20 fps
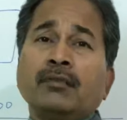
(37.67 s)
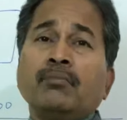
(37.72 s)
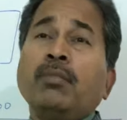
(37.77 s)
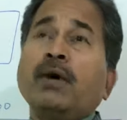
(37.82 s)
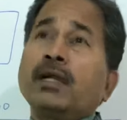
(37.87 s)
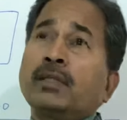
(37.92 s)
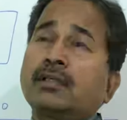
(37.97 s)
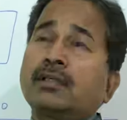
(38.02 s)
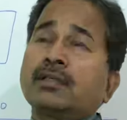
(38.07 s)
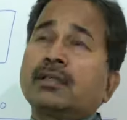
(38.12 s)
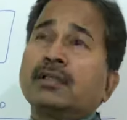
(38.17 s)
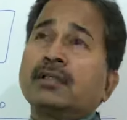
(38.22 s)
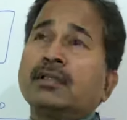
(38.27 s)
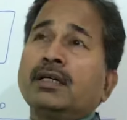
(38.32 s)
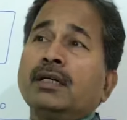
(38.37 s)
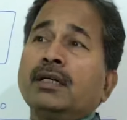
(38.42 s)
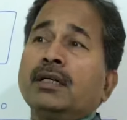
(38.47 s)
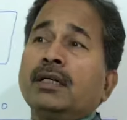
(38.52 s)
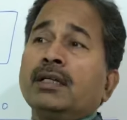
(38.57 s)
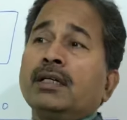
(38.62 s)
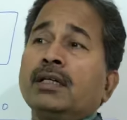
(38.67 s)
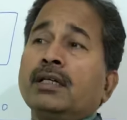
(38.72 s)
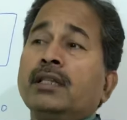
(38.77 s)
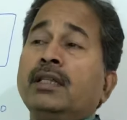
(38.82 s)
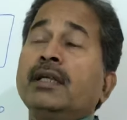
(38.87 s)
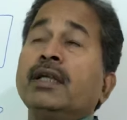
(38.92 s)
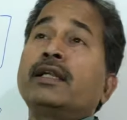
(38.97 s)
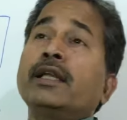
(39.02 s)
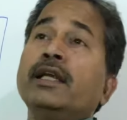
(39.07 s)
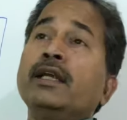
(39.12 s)
but
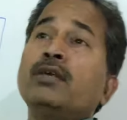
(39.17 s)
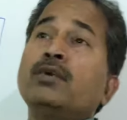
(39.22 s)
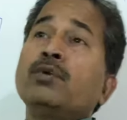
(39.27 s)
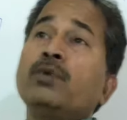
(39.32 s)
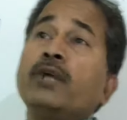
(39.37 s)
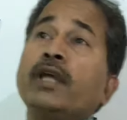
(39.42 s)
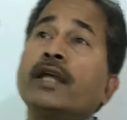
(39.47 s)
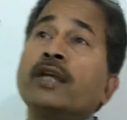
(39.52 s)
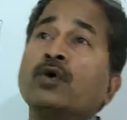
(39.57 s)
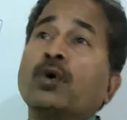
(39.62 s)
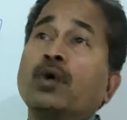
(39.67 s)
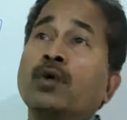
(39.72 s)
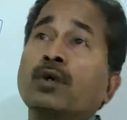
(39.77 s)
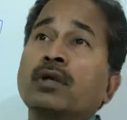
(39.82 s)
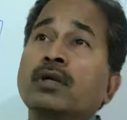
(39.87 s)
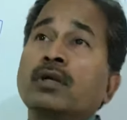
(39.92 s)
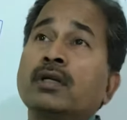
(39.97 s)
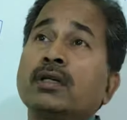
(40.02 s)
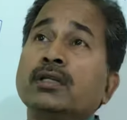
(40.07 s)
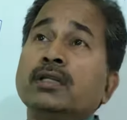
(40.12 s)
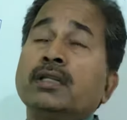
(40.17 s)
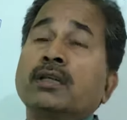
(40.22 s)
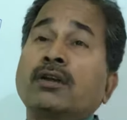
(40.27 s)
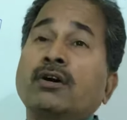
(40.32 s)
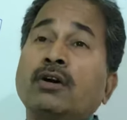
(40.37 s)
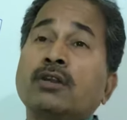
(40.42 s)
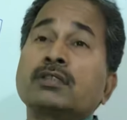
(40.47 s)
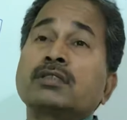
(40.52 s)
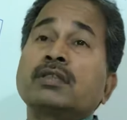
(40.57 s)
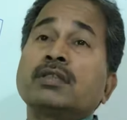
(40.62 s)
they tend to ignore the
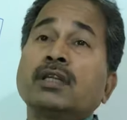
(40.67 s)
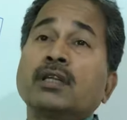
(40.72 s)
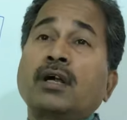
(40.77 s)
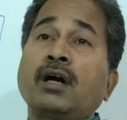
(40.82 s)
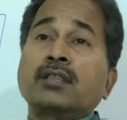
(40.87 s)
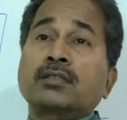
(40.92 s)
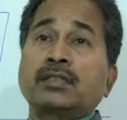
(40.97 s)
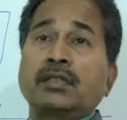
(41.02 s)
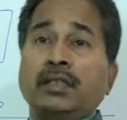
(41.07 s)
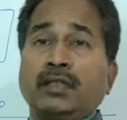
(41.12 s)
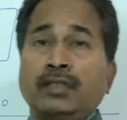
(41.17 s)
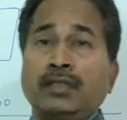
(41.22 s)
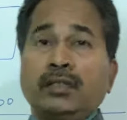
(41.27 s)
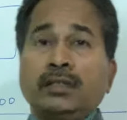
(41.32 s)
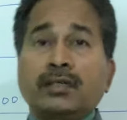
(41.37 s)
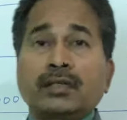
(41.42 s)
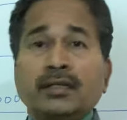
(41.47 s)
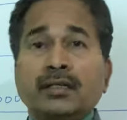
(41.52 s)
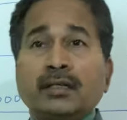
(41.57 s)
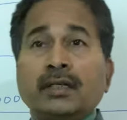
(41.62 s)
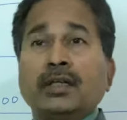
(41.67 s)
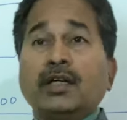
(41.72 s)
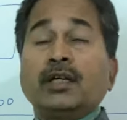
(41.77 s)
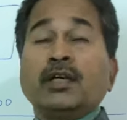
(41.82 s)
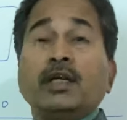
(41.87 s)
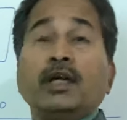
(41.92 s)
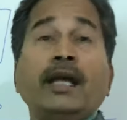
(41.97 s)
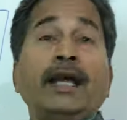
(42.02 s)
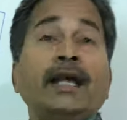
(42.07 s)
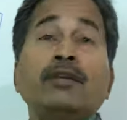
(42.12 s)
cost and costing,
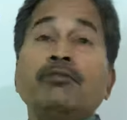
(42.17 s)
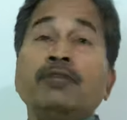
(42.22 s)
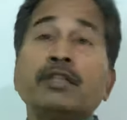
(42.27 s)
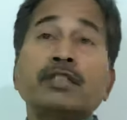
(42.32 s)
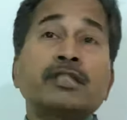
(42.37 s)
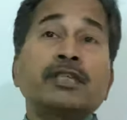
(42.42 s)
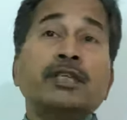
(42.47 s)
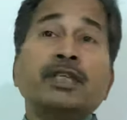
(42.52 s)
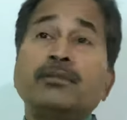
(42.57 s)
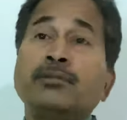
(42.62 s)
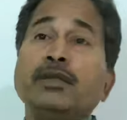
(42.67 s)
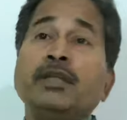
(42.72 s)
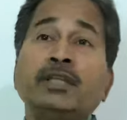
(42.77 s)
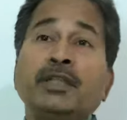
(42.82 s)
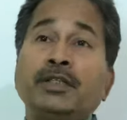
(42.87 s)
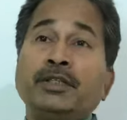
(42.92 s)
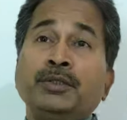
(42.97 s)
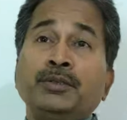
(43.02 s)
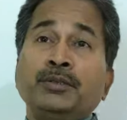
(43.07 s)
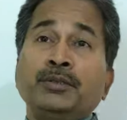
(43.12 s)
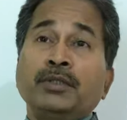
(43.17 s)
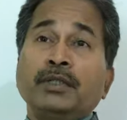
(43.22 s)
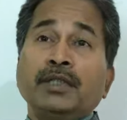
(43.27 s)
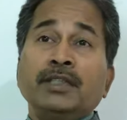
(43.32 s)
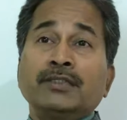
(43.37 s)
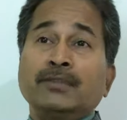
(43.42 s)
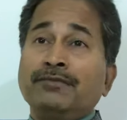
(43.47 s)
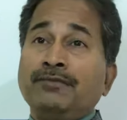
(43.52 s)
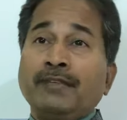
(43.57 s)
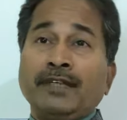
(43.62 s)
and which, let me tell you,
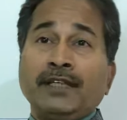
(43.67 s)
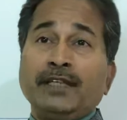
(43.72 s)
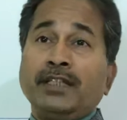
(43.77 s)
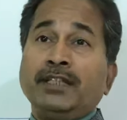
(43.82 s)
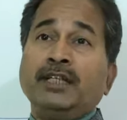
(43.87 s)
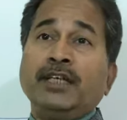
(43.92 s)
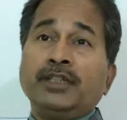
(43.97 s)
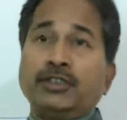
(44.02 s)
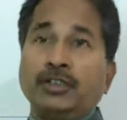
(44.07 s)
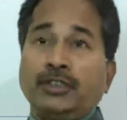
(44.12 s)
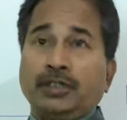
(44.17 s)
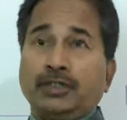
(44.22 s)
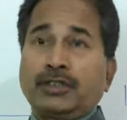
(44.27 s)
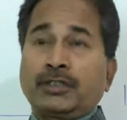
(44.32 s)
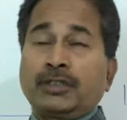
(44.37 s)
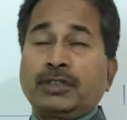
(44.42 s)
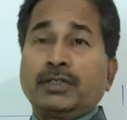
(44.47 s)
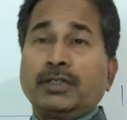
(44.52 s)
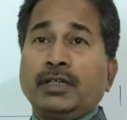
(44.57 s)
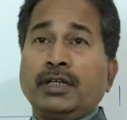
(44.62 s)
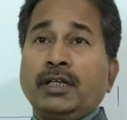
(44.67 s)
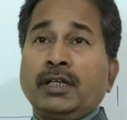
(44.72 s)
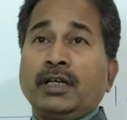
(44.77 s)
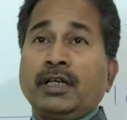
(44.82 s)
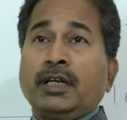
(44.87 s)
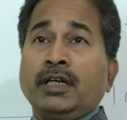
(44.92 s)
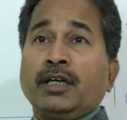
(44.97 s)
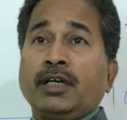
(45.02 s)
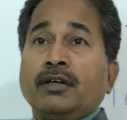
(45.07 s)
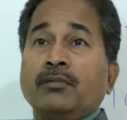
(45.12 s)
is very dangerous.
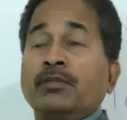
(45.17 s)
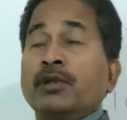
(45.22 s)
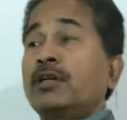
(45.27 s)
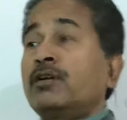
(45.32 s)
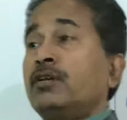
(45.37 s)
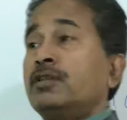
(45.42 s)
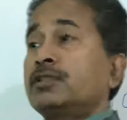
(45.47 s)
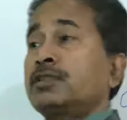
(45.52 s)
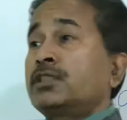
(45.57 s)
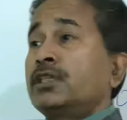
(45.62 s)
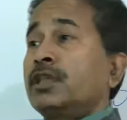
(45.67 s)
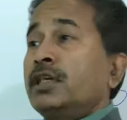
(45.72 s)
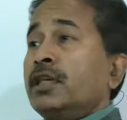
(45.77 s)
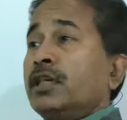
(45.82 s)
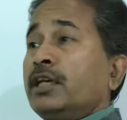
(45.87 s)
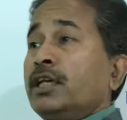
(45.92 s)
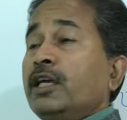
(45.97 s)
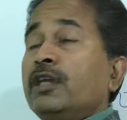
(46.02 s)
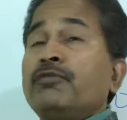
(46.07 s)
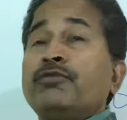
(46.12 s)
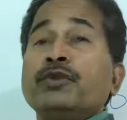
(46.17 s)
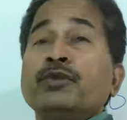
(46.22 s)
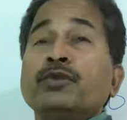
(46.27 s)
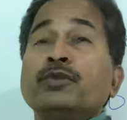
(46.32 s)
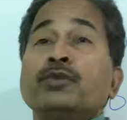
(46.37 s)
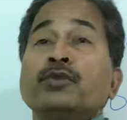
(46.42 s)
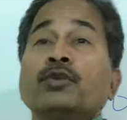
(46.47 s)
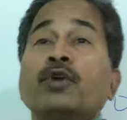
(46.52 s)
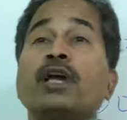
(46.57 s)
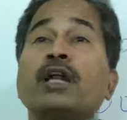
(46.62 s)
Because if you
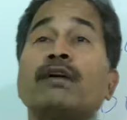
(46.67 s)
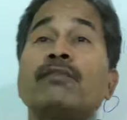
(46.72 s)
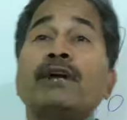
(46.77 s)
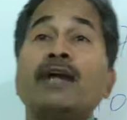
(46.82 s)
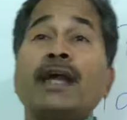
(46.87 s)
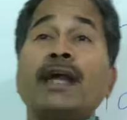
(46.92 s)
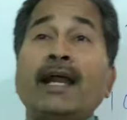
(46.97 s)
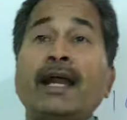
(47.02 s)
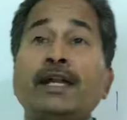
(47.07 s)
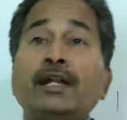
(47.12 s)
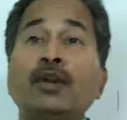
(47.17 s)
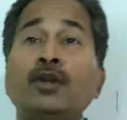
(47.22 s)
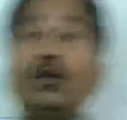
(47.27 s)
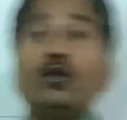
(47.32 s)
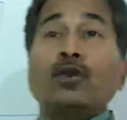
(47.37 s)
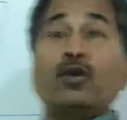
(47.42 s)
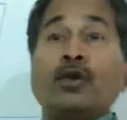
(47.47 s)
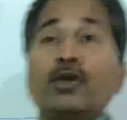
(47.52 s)
do not have a handle